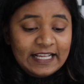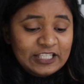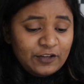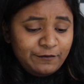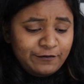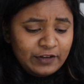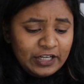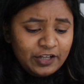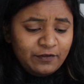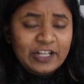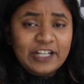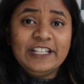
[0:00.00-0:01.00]
It's a
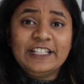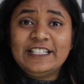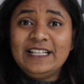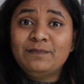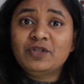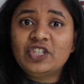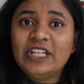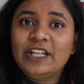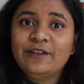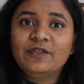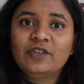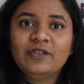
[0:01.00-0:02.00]
very, very deep shade
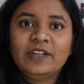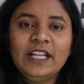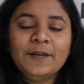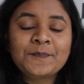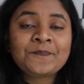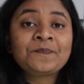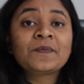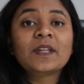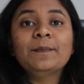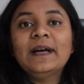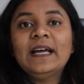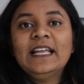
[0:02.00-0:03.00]
of green,
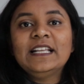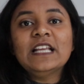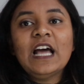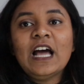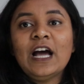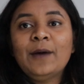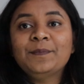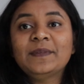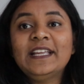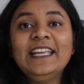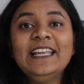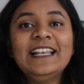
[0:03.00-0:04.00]
but
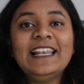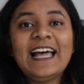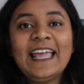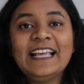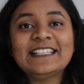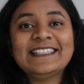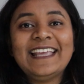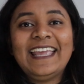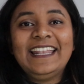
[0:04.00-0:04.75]
he likes